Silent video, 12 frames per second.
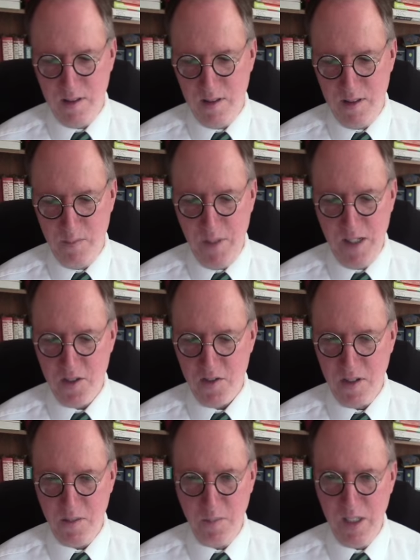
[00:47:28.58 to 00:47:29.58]
the
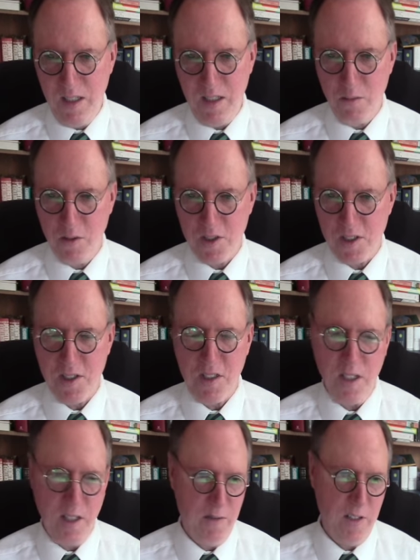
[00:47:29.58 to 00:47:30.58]
mainstream media will just
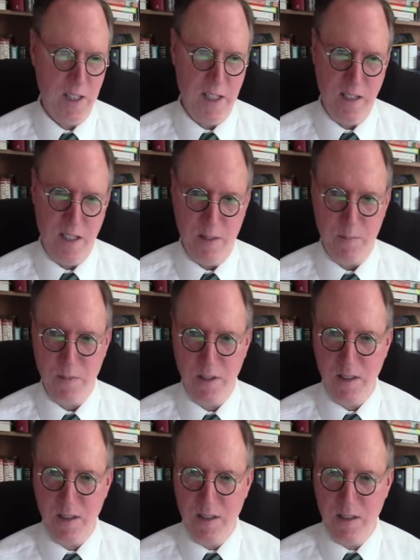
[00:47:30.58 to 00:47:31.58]
cover that up.
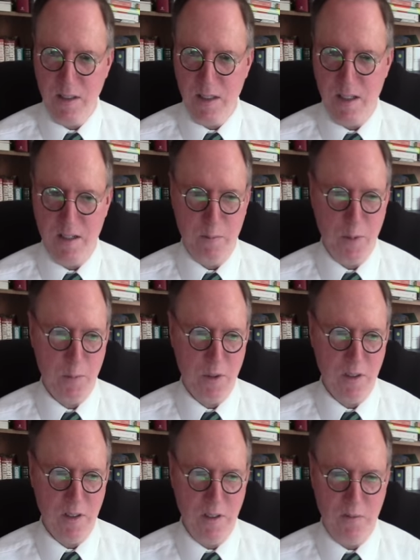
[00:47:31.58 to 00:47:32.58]
Uh, I
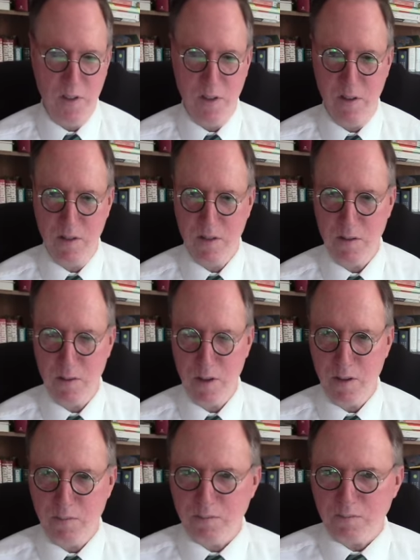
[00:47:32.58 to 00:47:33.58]
remember if you
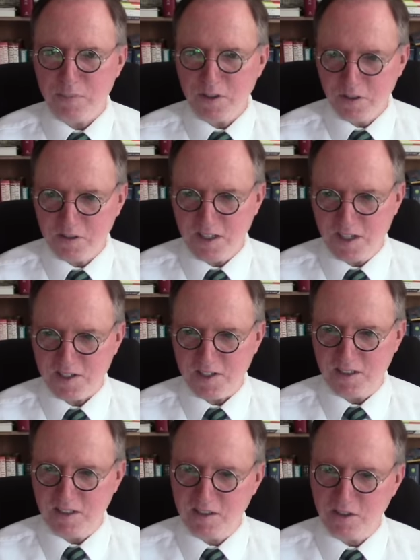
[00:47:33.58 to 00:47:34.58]
were
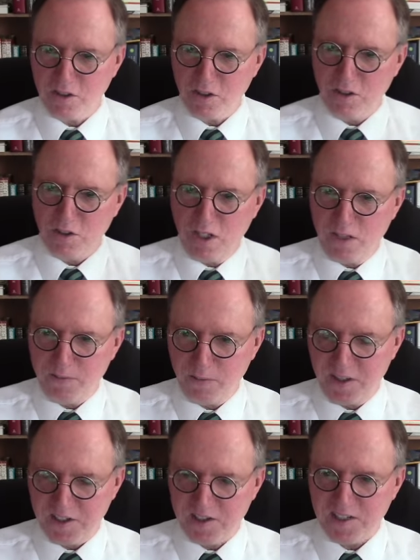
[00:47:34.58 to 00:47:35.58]
protesting and you go off
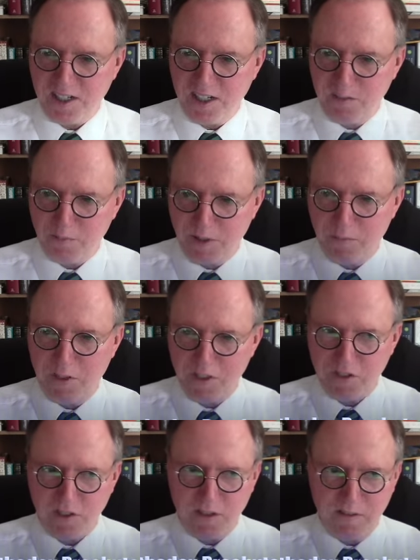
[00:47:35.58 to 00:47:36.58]
with a sign with a
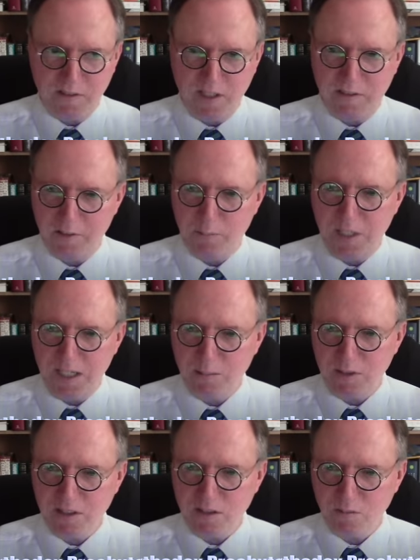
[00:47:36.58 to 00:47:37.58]
picture of, of a
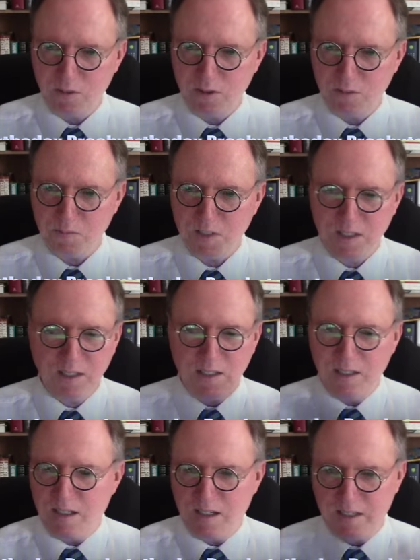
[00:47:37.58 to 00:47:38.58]
baby in the womb,
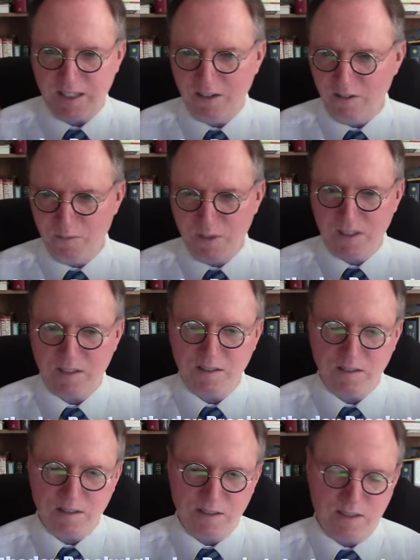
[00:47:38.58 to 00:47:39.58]
uh, that would be
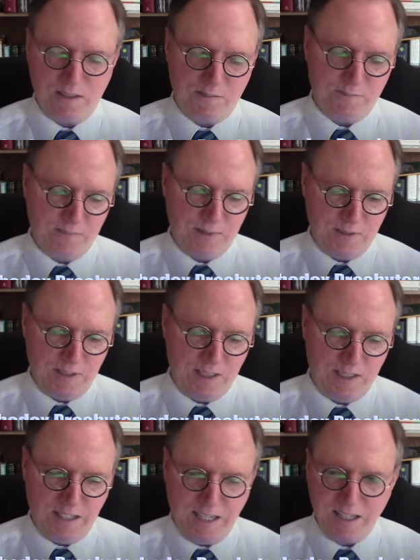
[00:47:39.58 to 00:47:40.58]
um,
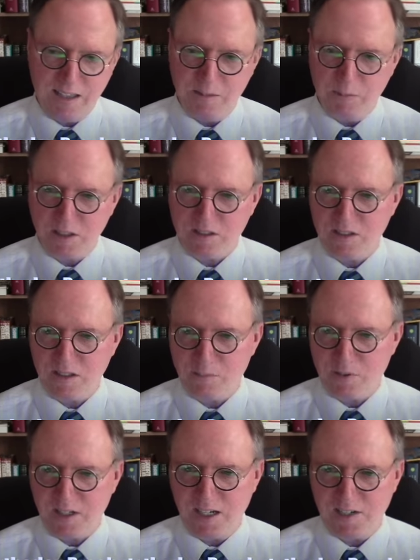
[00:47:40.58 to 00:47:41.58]
anathema to the
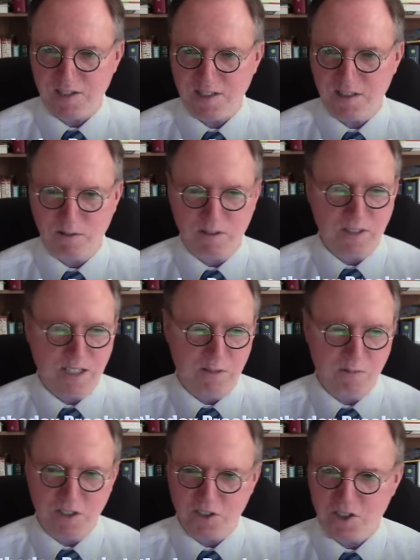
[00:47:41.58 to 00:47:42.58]
press. They would not
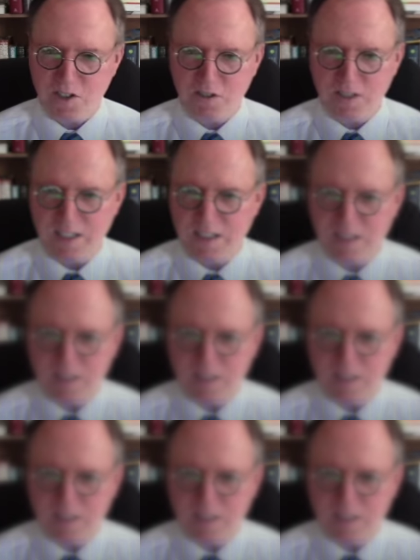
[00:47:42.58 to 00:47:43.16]
want to show that at